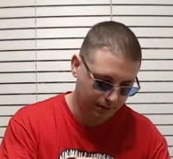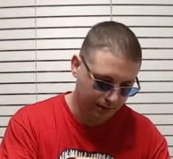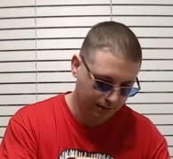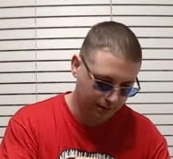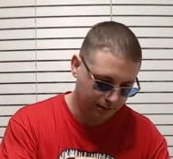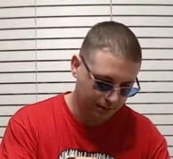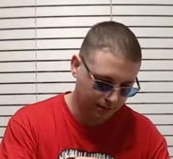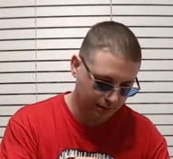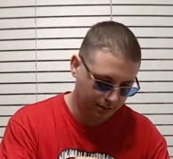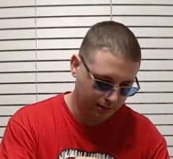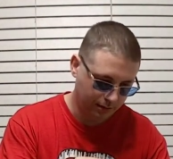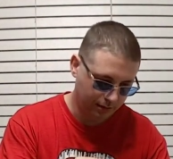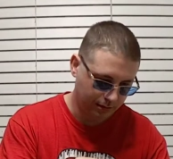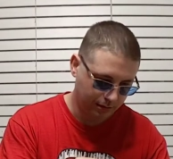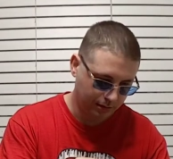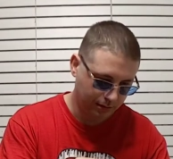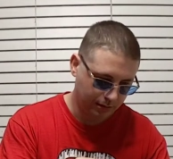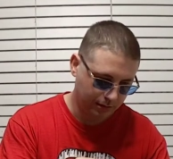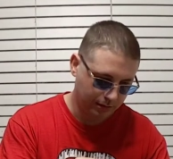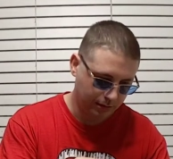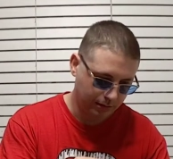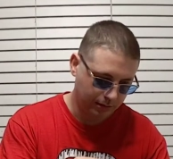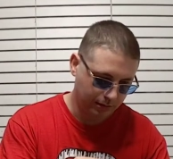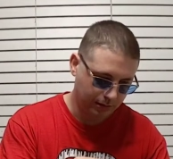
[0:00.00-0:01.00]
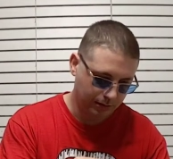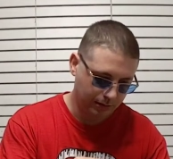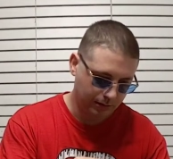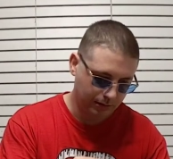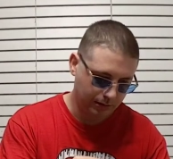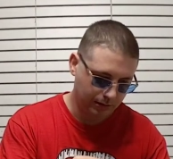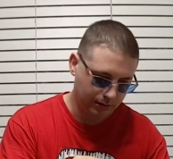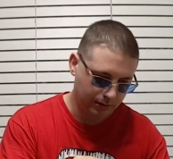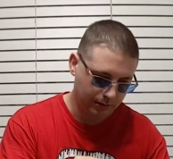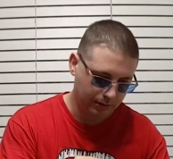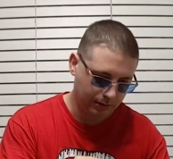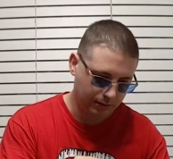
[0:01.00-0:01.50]

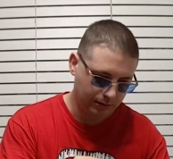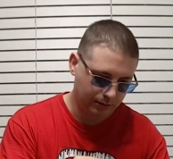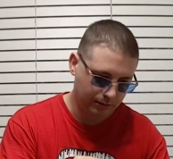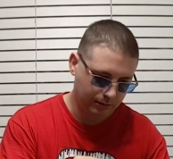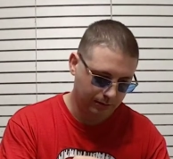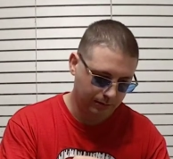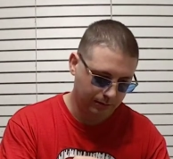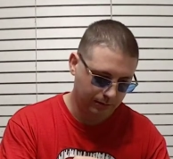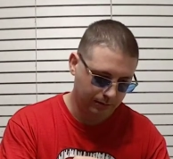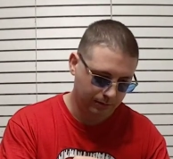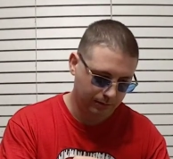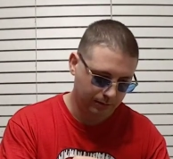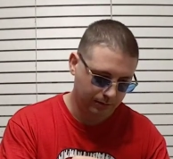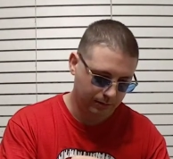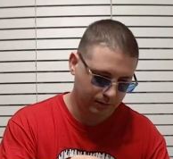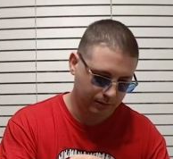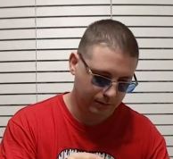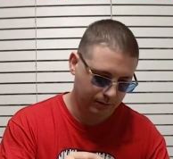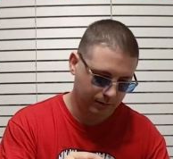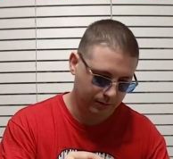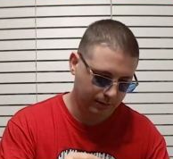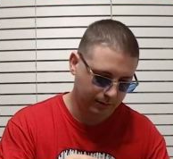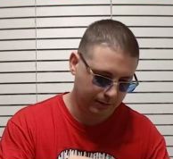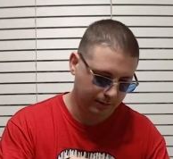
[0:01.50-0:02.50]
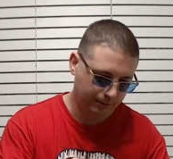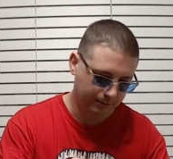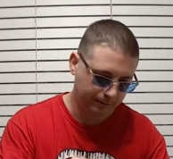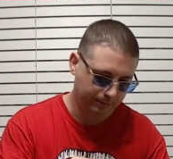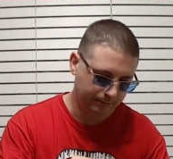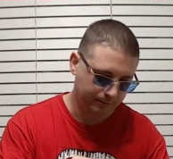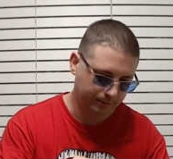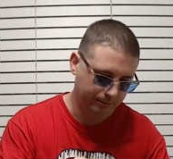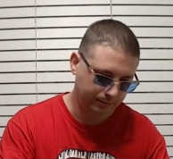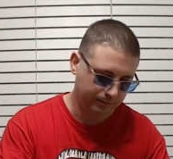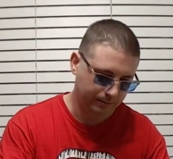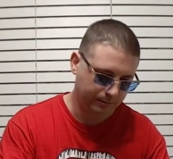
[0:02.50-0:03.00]

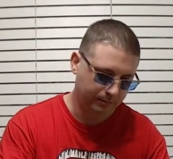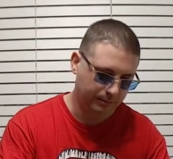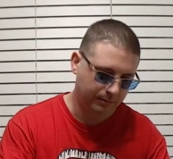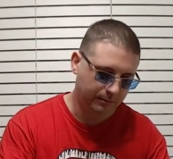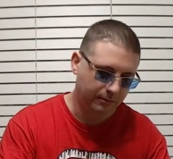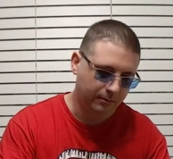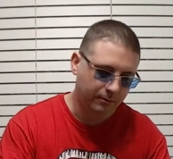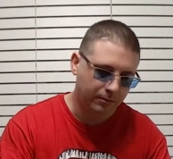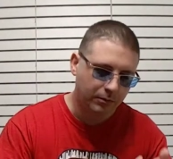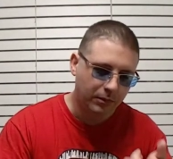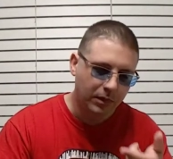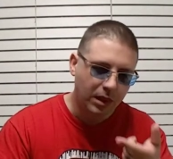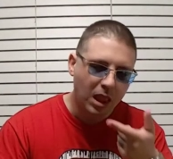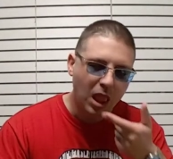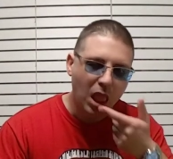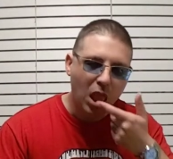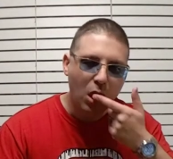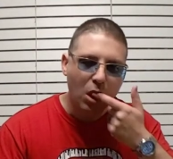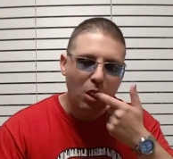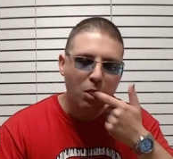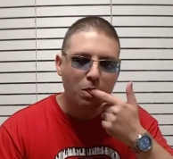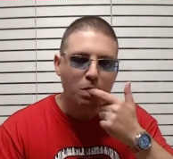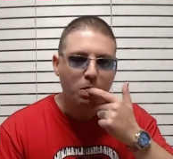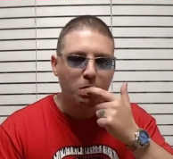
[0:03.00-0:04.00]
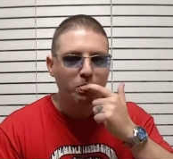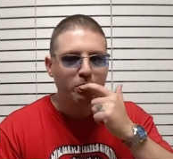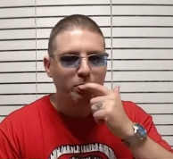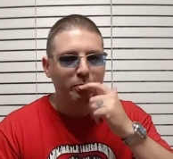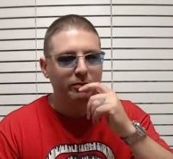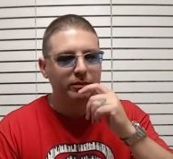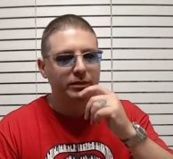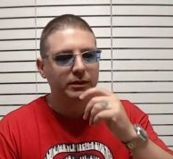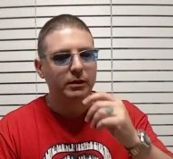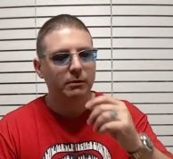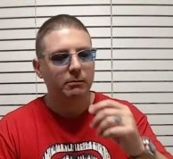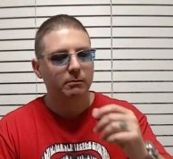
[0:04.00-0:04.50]

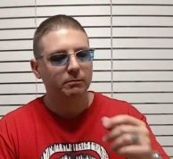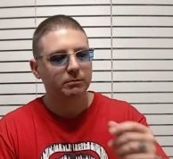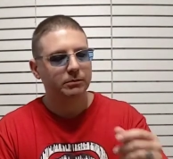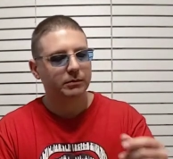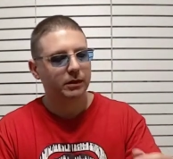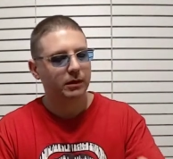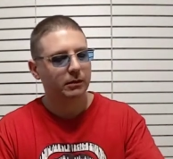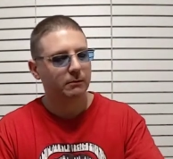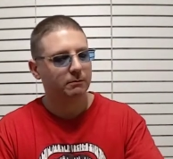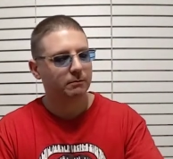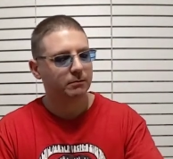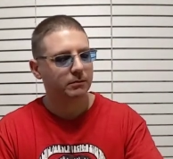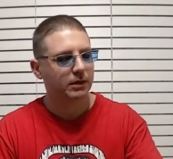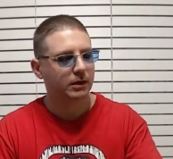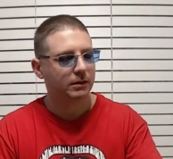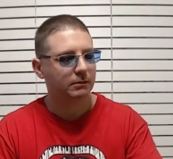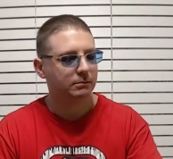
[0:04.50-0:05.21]
[no speech]